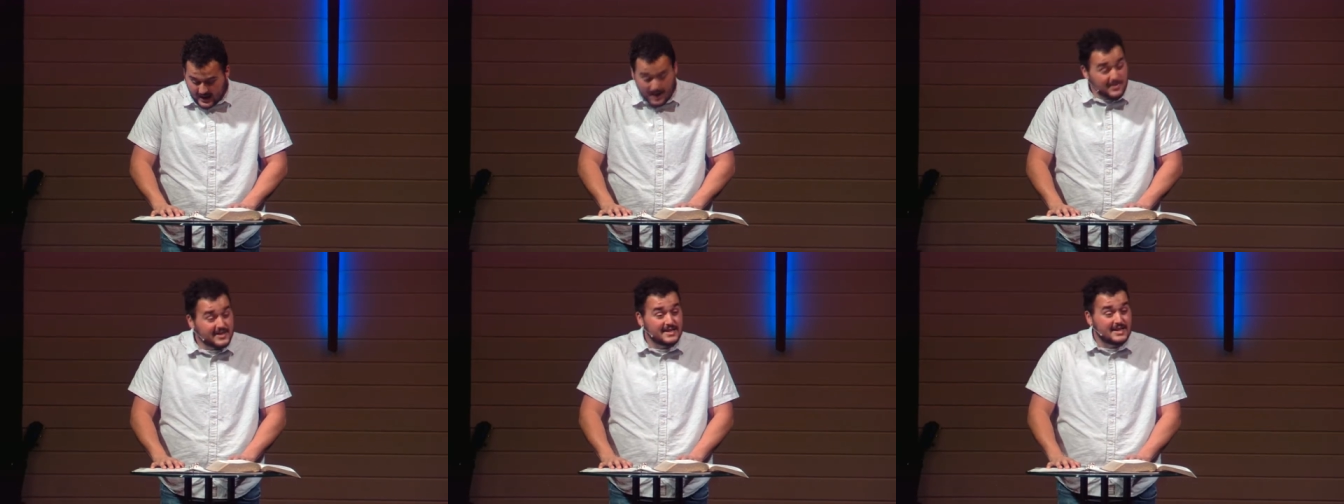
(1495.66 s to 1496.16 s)
I
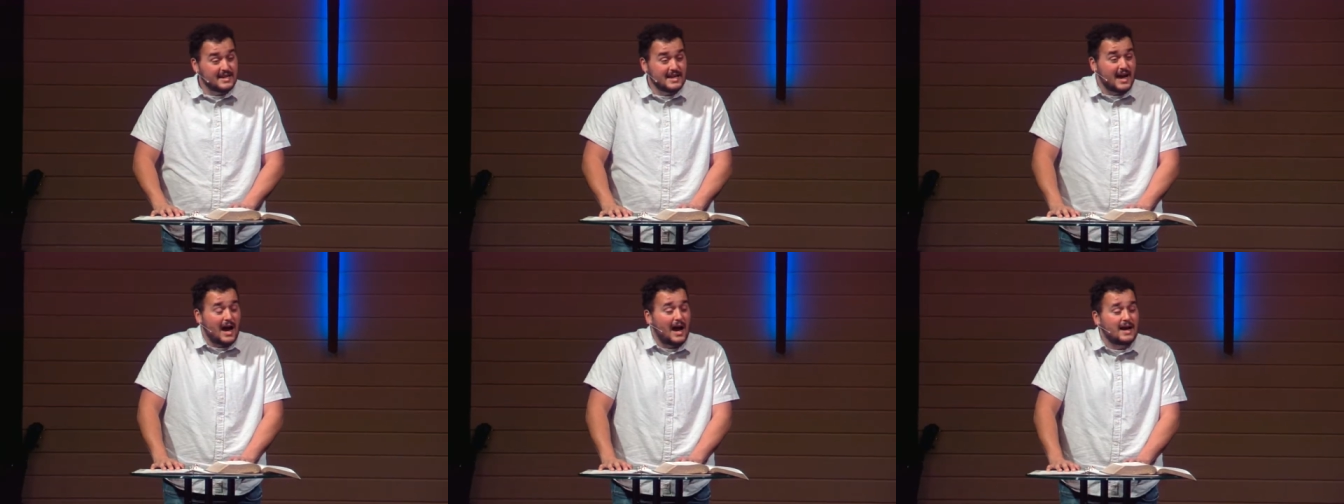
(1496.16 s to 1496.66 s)
mean,
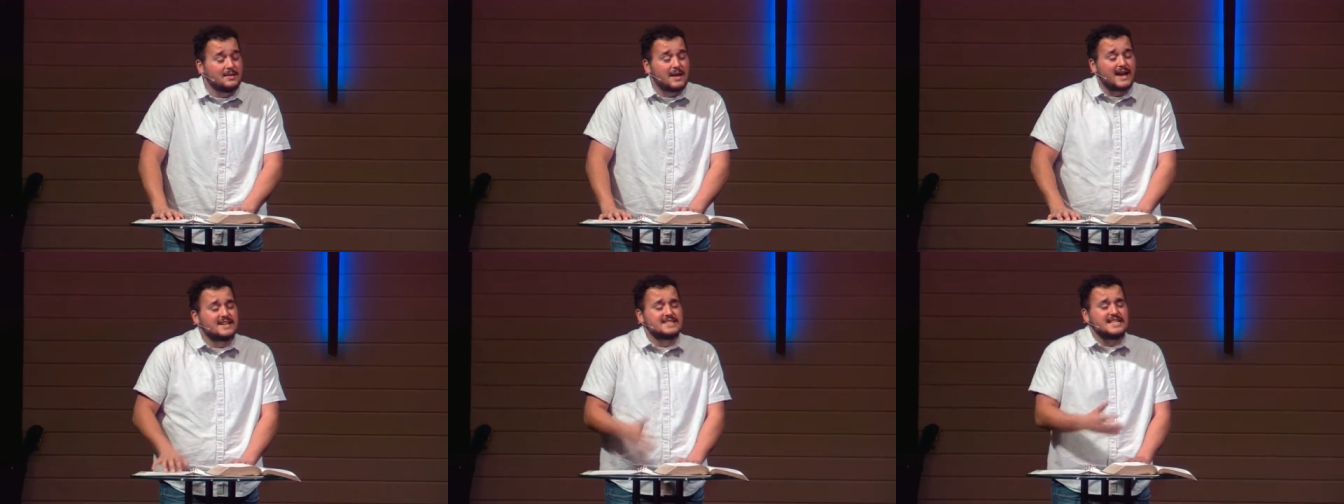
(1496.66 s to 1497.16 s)
he, I, can,
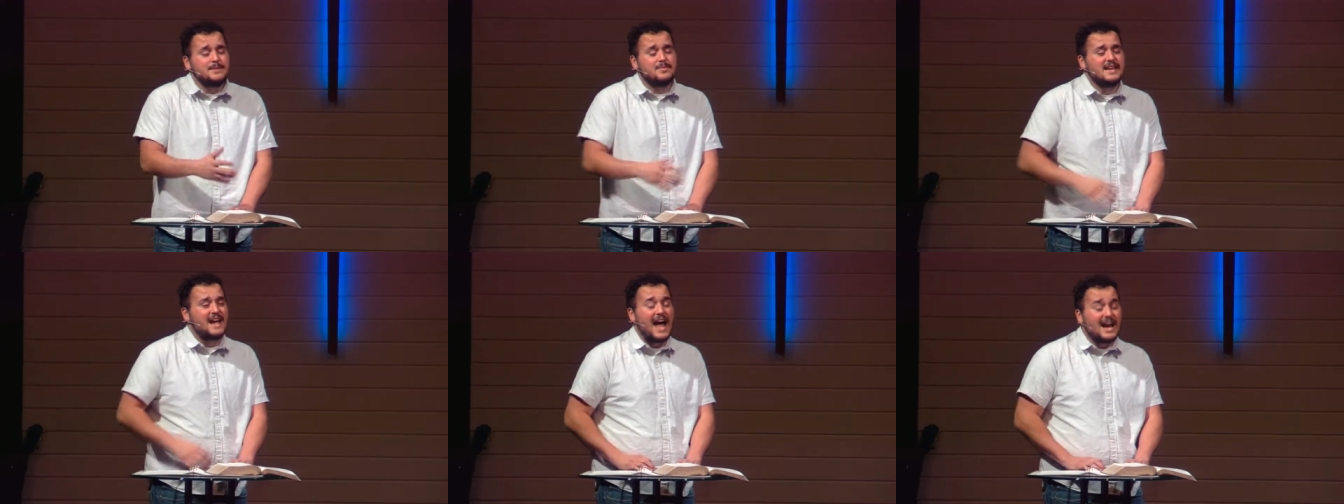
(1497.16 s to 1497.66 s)
I can see him
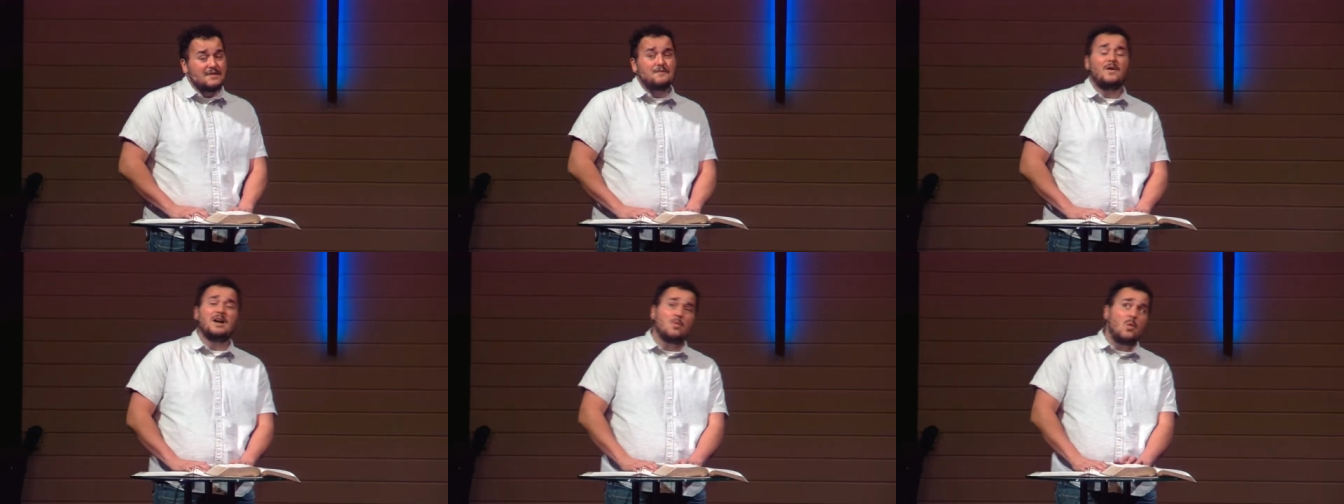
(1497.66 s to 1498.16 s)
thinking, I can
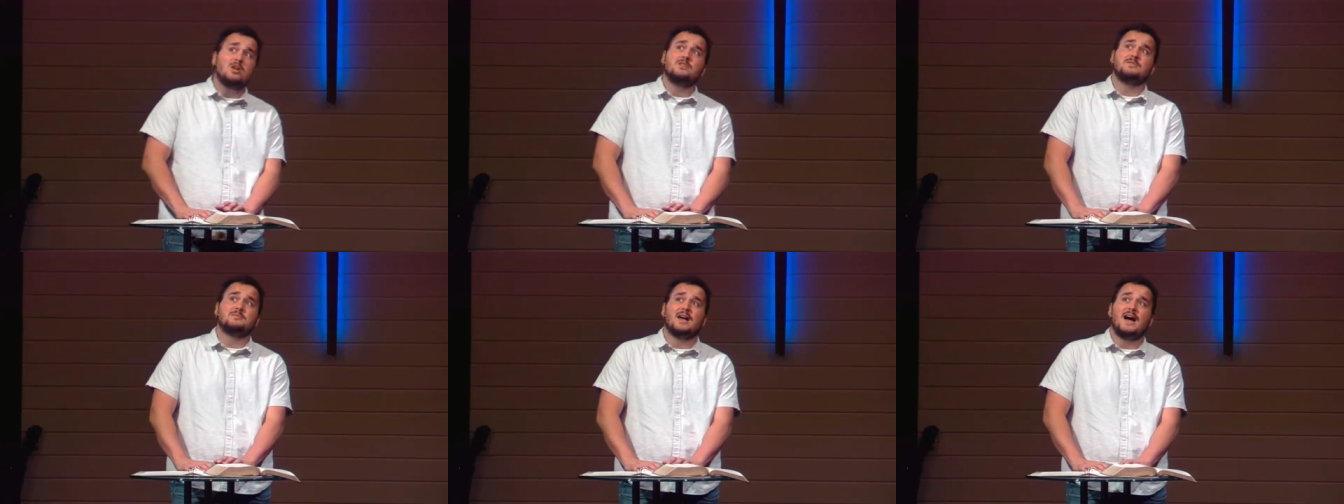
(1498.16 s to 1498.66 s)
fight one of
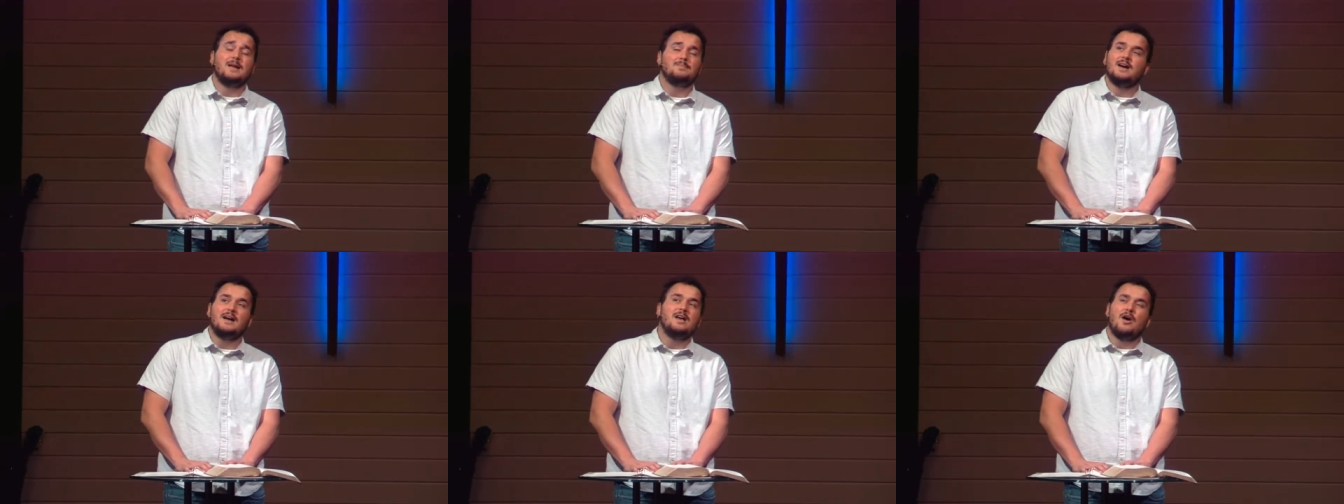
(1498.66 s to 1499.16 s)
them, God,
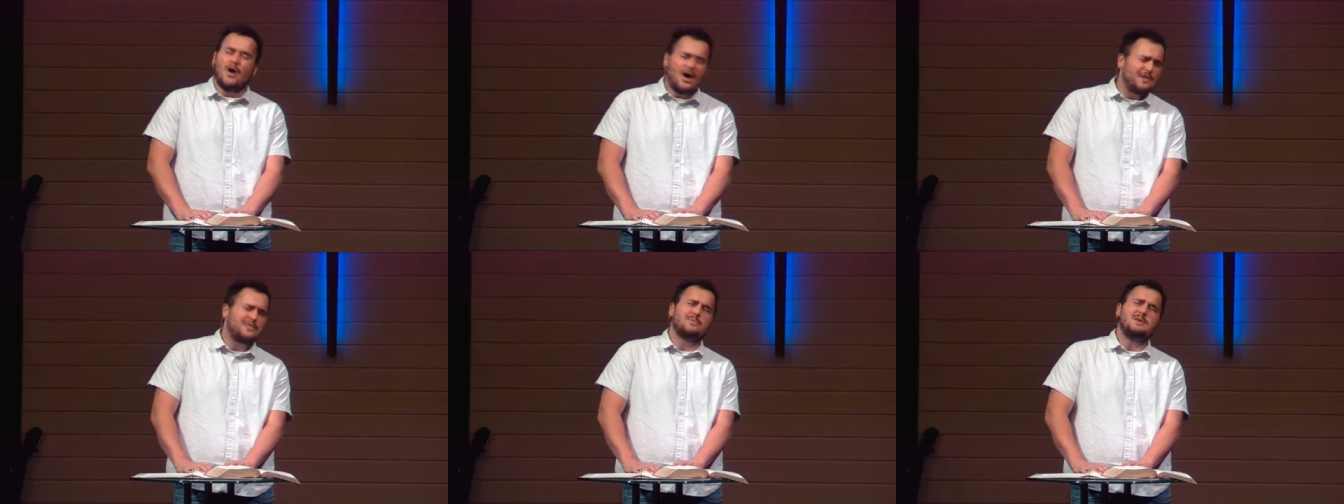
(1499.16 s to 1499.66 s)
but
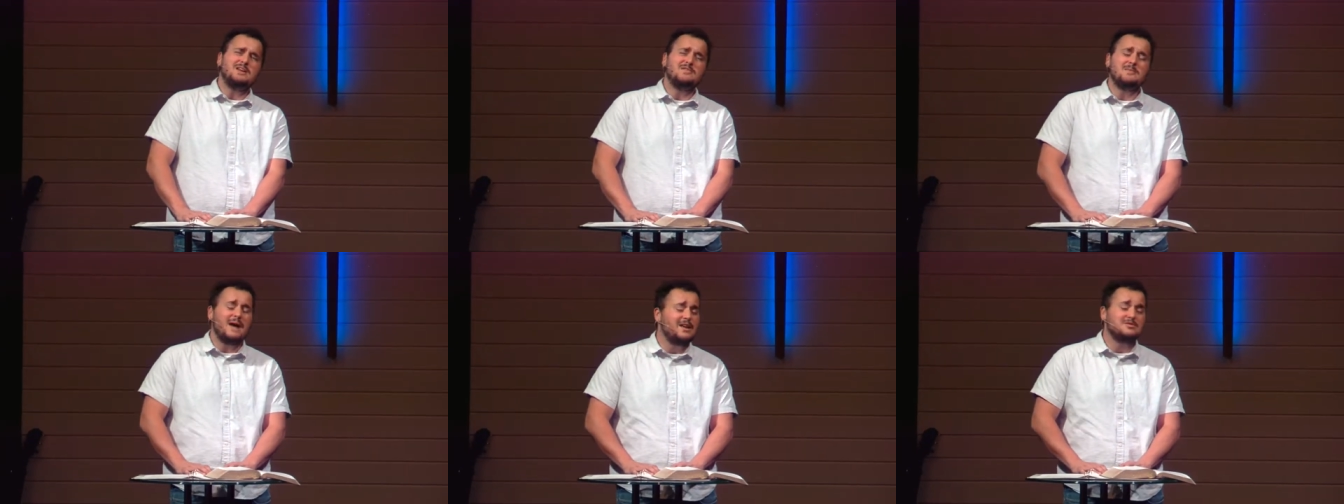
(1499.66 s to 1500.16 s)
all three of them, I